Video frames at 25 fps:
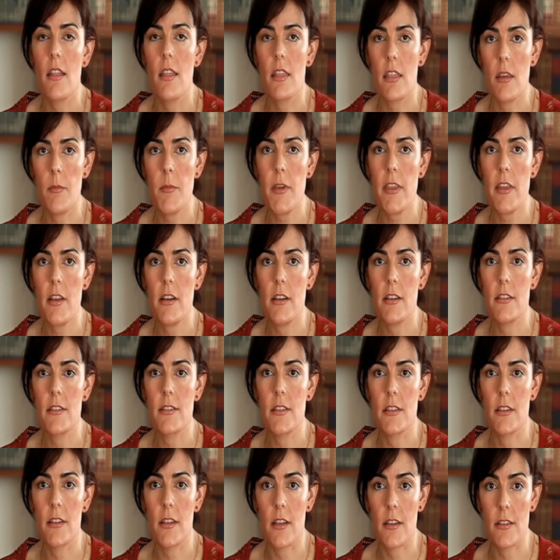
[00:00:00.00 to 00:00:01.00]
Thymidylate
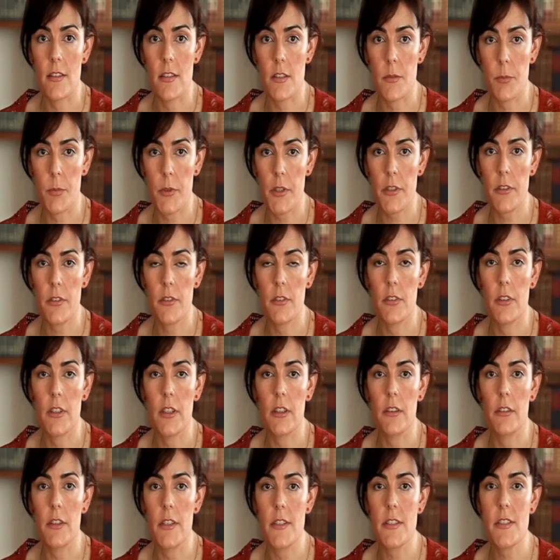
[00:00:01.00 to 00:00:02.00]
synthase expression
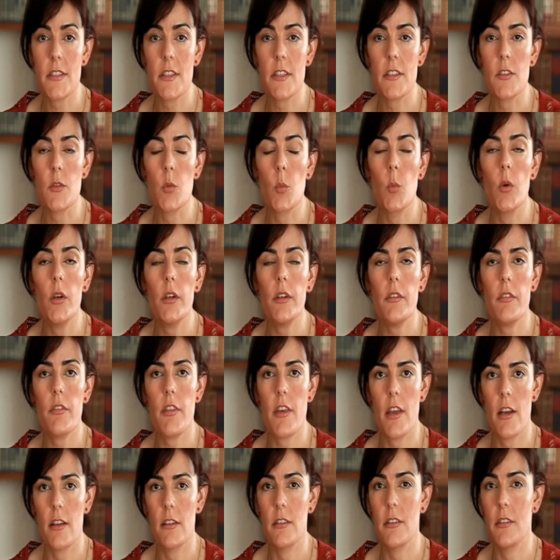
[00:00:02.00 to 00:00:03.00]
decrease is one of
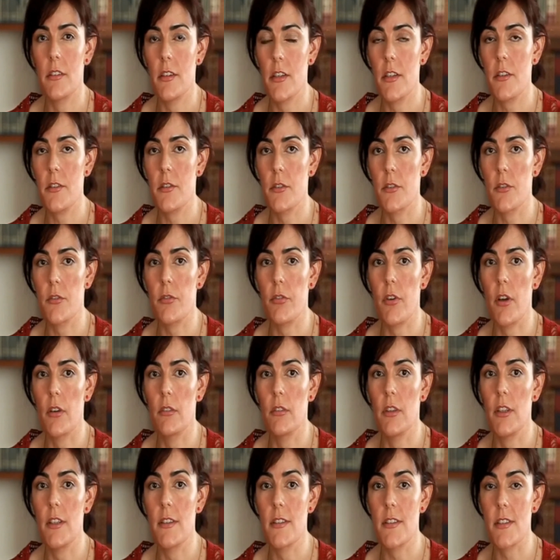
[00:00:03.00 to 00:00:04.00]
the alterations
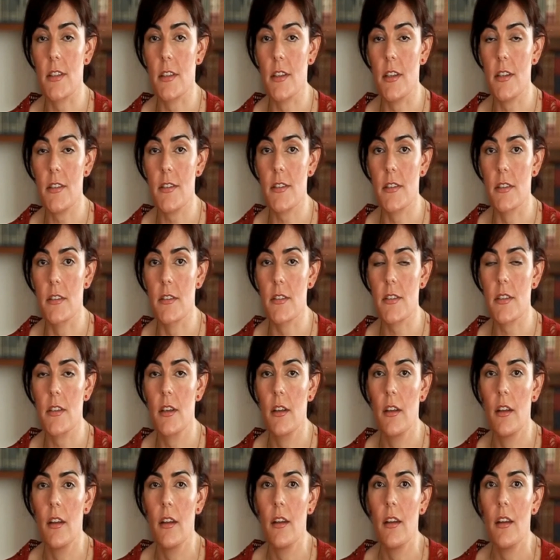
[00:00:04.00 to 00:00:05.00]
found in senescence.
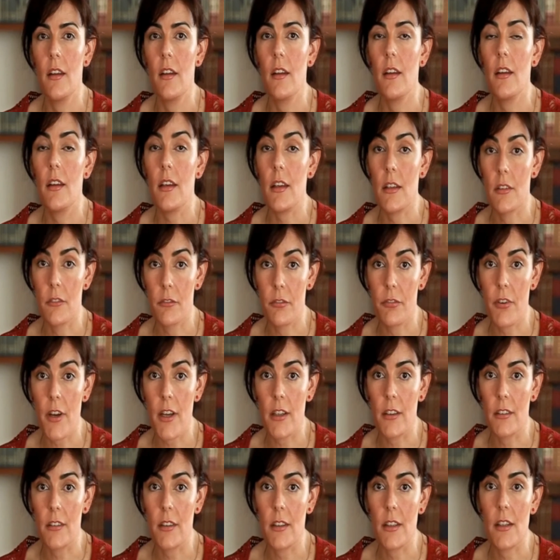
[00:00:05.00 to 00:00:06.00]
In
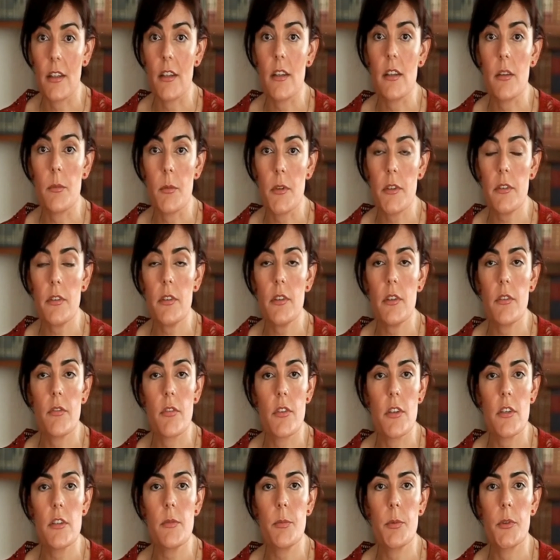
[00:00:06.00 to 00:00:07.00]
fact, inhibition of
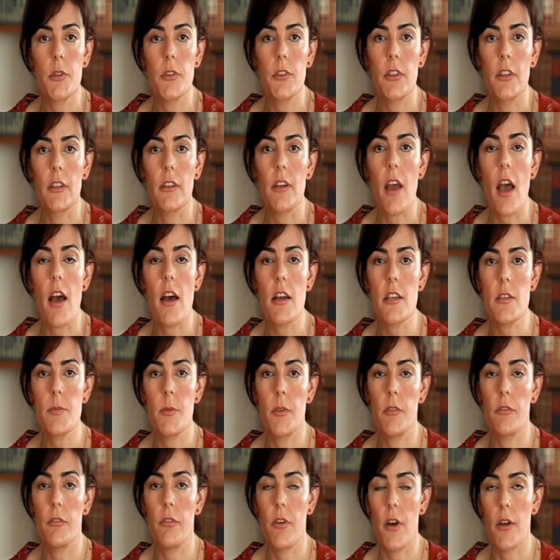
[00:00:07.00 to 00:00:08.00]
this protein has
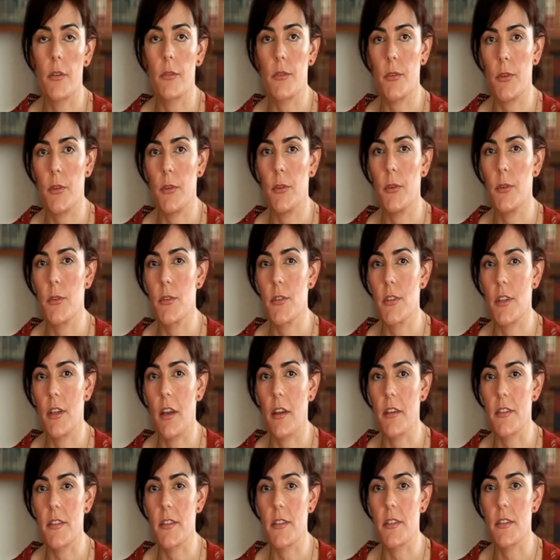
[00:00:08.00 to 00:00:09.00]
been found to induce
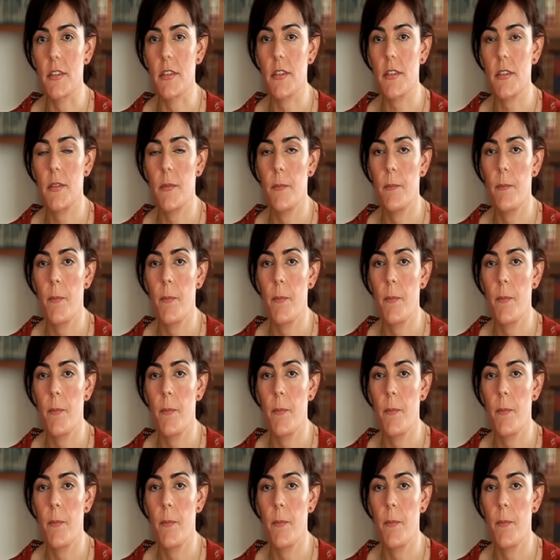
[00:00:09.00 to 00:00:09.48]
senescence.